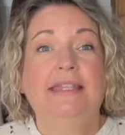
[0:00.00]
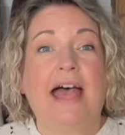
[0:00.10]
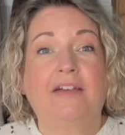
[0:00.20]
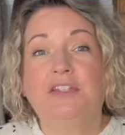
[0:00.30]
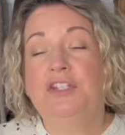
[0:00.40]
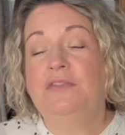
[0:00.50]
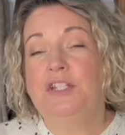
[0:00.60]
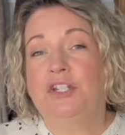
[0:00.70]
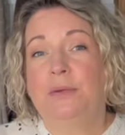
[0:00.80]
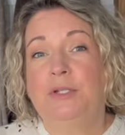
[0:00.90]
Now that you've
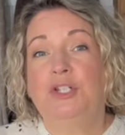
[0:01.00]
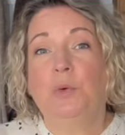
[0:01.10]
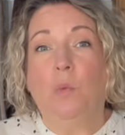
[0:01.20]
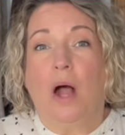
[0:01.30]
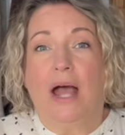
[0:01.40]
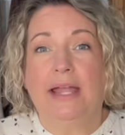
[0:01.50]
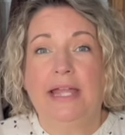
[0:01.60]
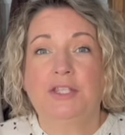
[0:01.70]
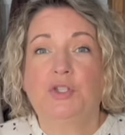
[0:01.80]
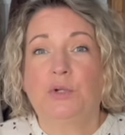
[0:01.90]
determined your why
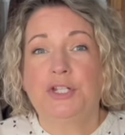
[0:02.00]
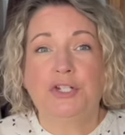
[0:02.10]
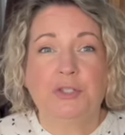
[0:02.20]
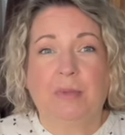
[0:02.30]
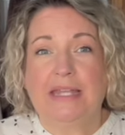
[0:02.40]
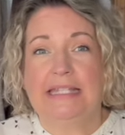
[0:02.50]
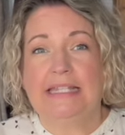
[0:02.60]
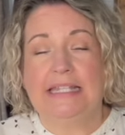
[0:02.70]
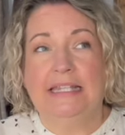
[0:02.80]
and sorted your spaces